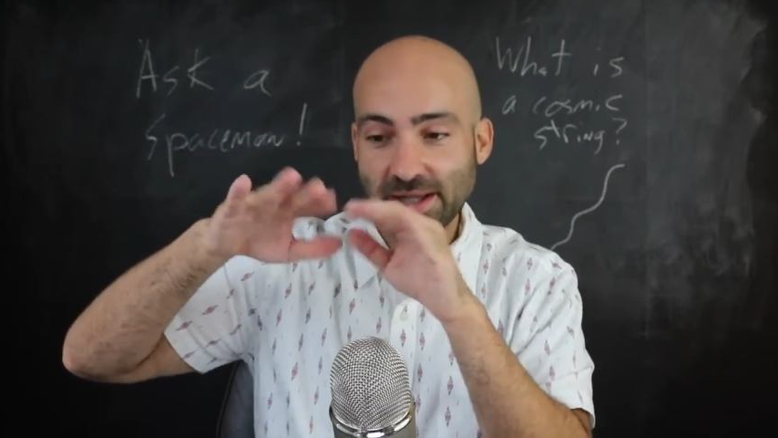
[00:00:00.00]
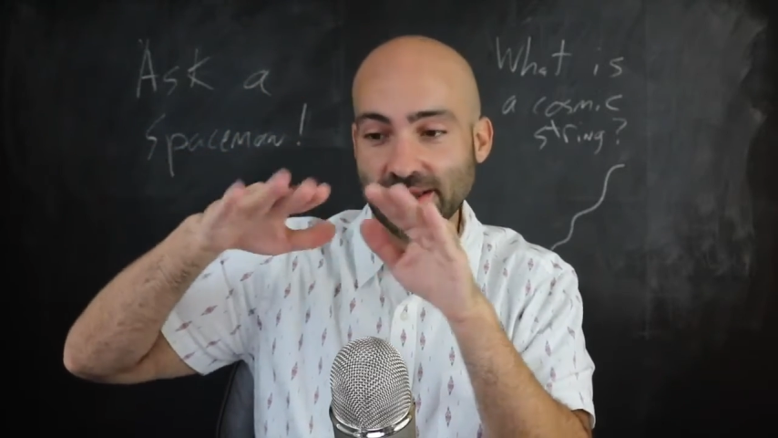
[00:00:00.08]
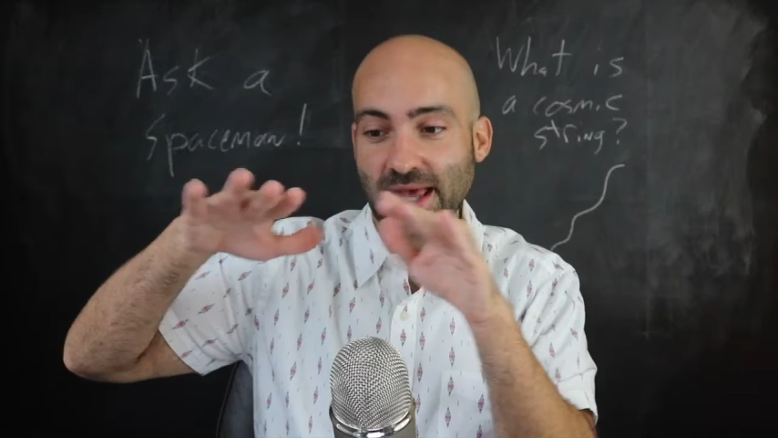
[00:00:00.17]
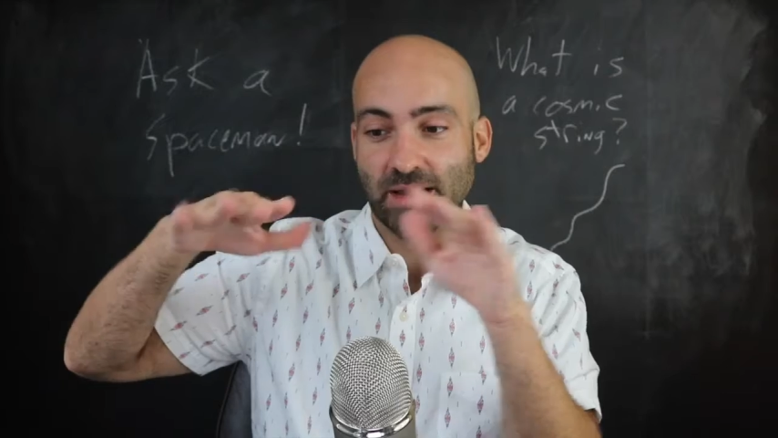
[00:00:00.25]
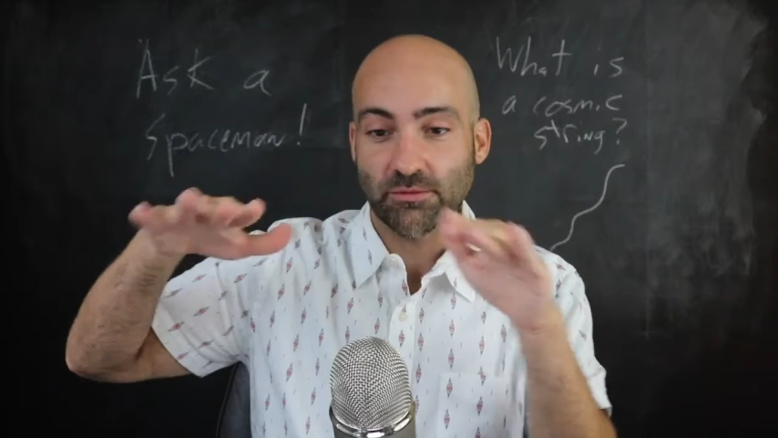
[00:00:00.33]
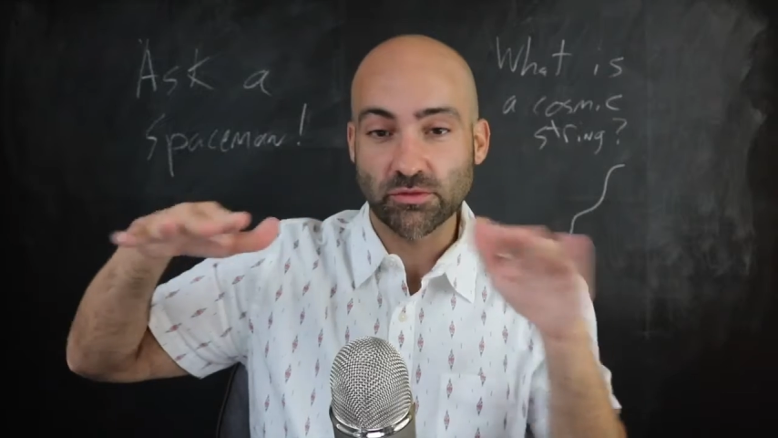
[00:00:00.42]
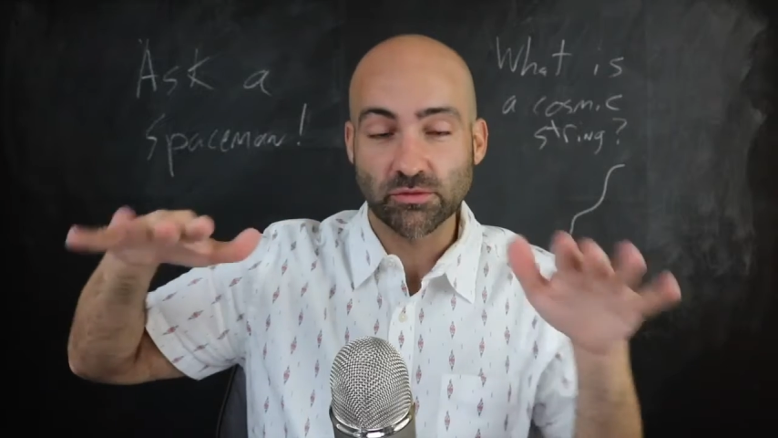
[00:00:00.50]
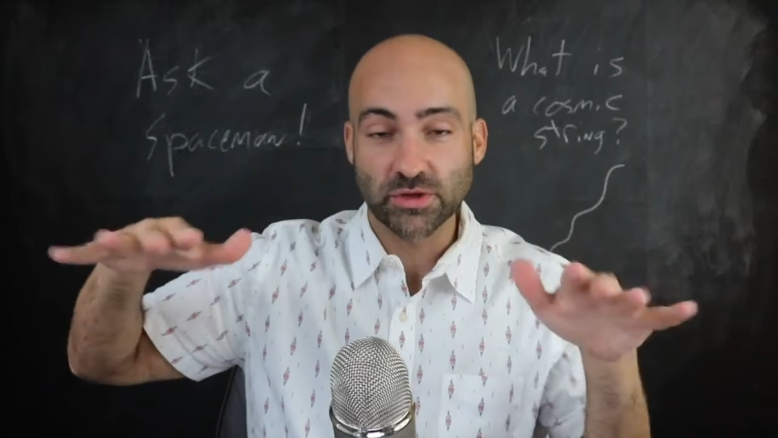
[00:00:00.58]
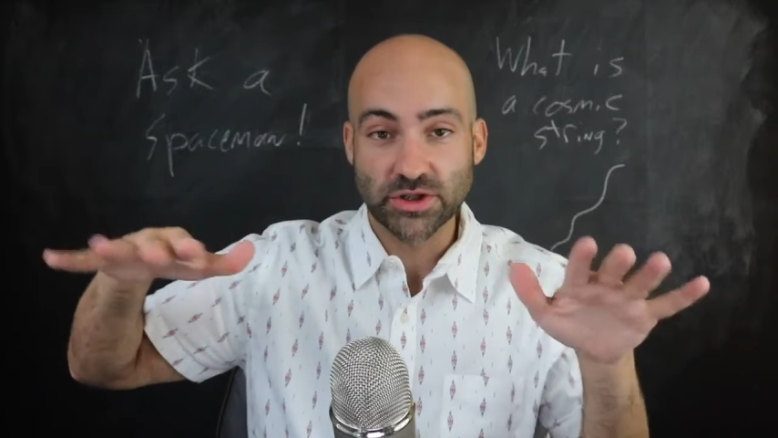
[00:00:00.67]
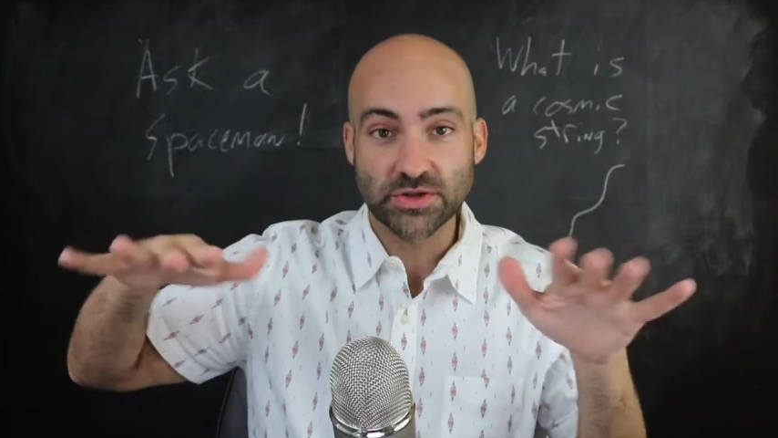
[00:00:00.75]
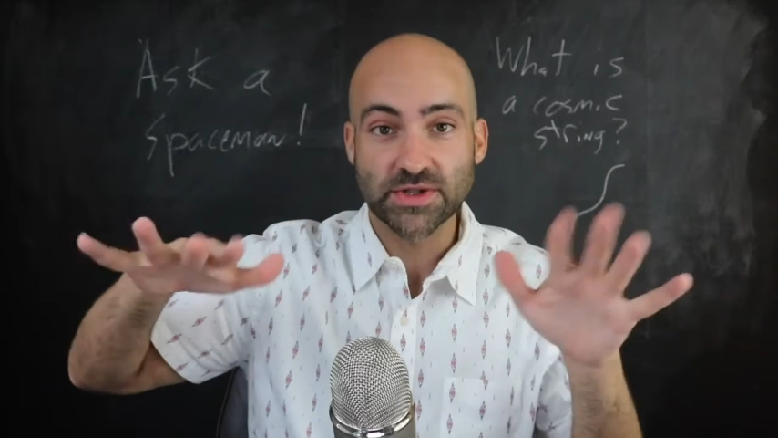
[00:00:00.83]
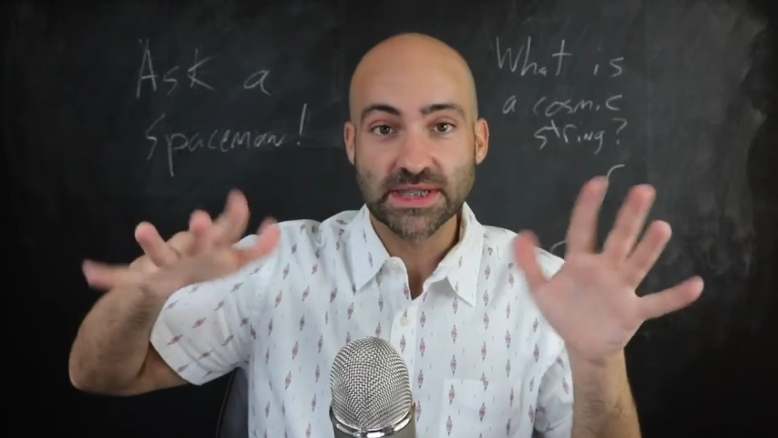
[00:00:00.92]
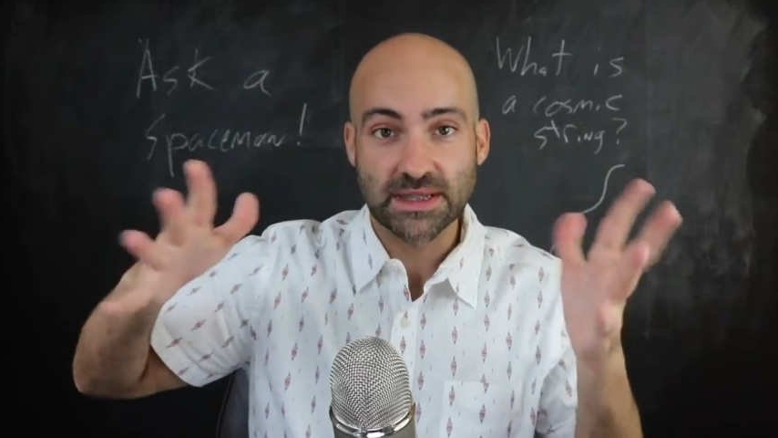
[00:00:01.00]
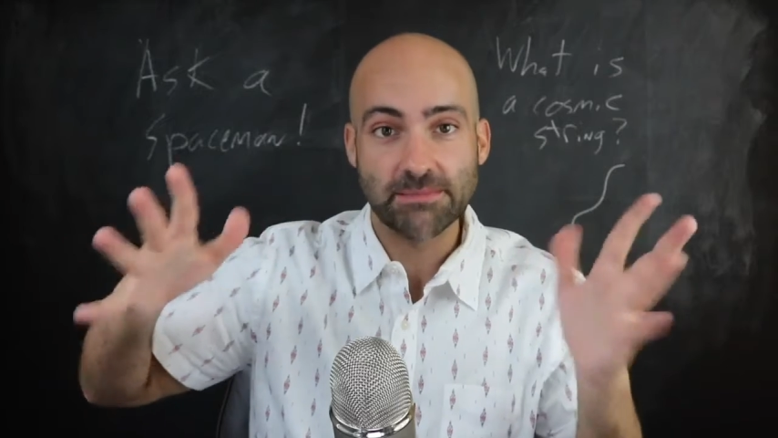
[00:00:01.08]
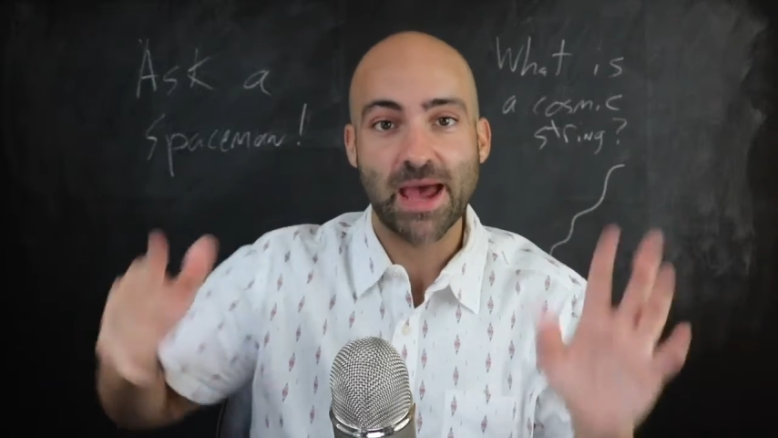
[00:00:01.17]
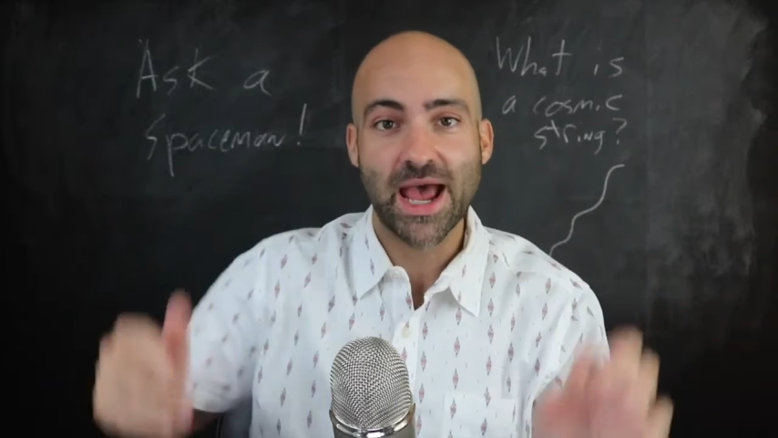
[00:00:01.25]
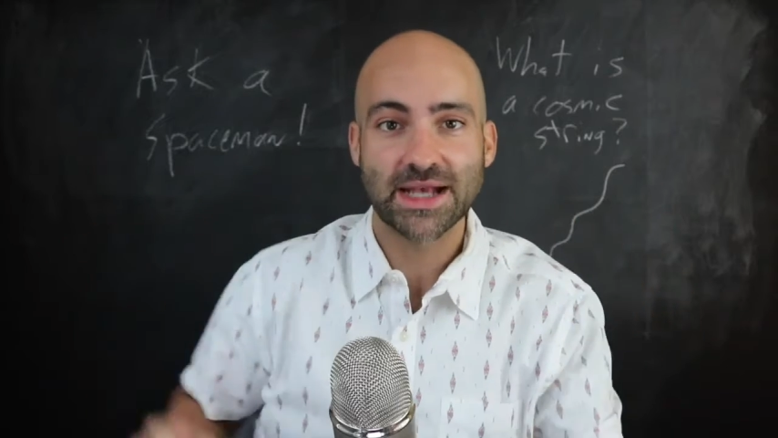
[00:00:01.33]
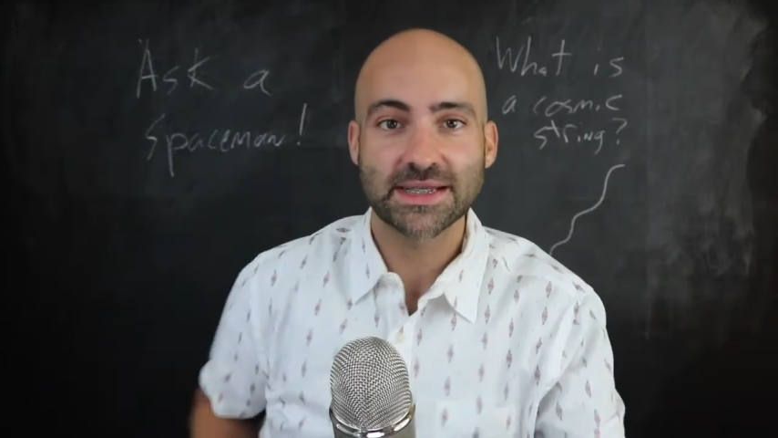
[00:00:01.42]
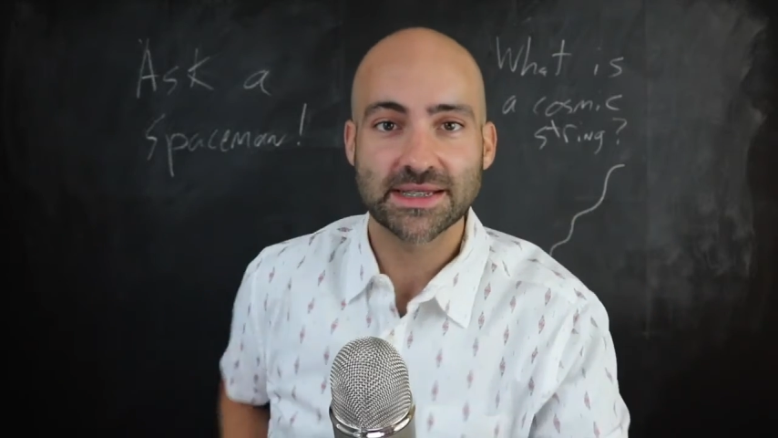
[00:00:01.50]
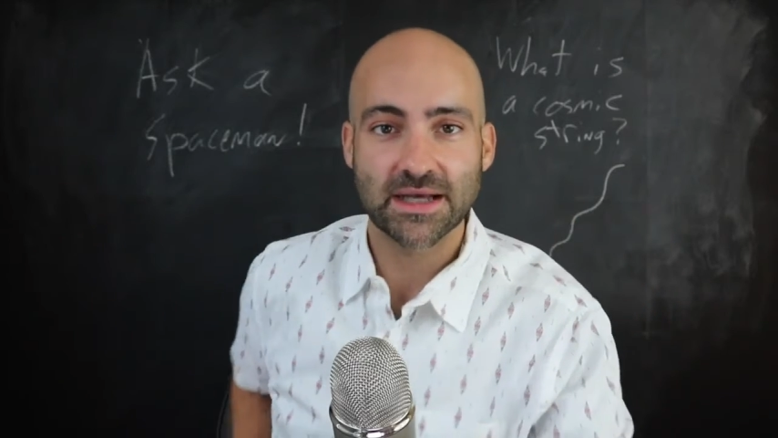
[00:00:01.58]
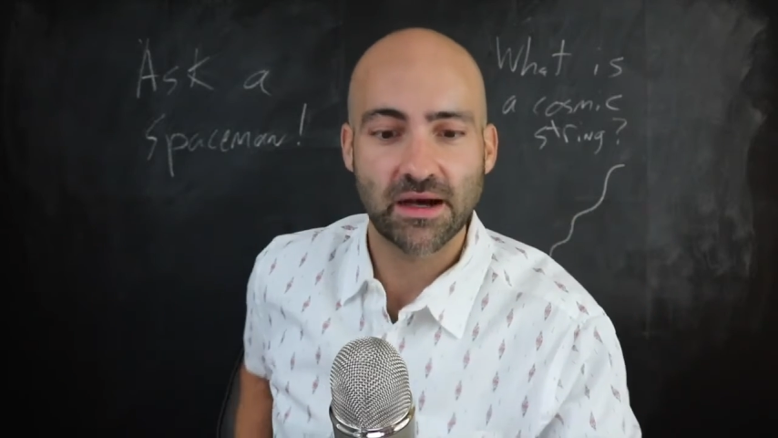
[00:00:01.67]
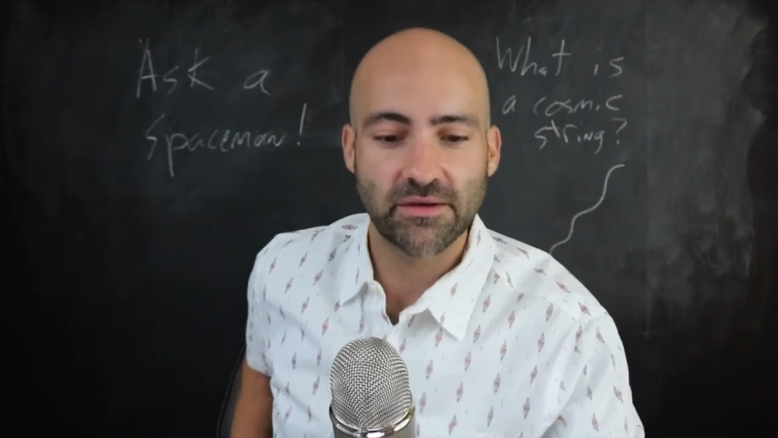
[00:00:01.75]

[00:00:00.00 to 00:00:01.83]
and that will reduce the mass